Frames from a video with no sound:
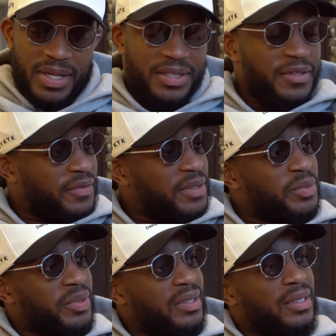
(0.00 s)
I'm actually
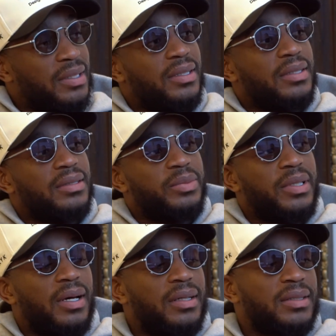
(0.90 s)
feeling pretty good, to
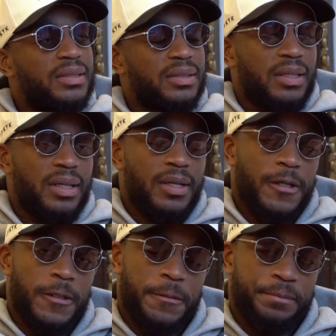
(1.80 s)
be honest.
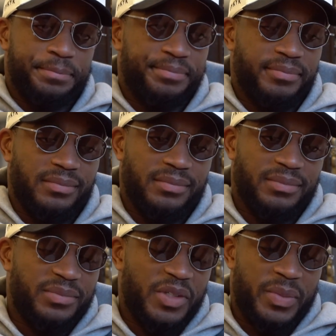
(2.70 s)

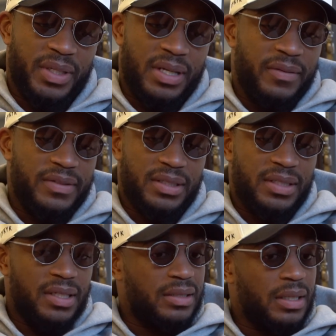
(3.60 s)
Obviously, it
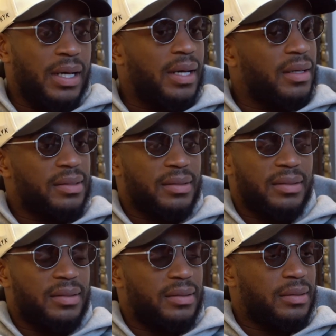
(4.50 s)
takes a lot.
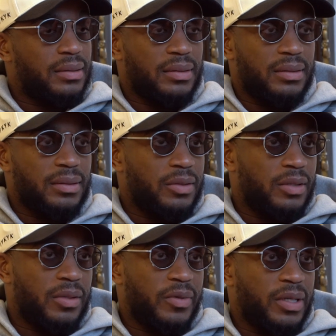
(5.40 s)

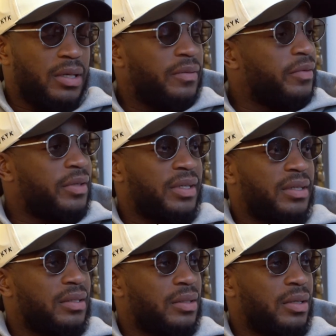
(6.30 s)
Recovery,
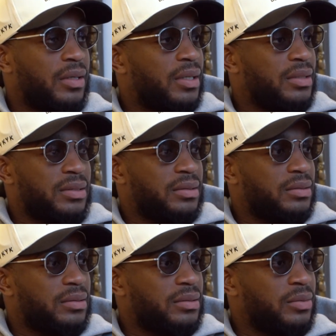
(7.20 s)
all that's,
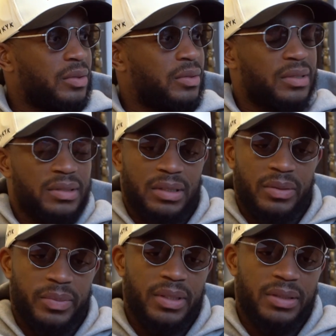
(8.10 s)
good
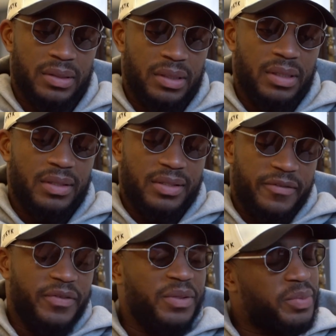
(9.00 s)
stuff. But
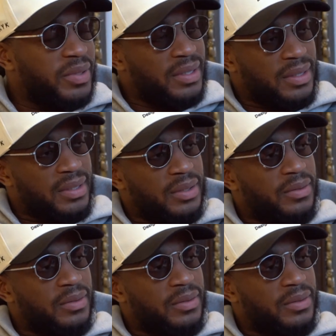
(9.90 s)
feeling pretty good.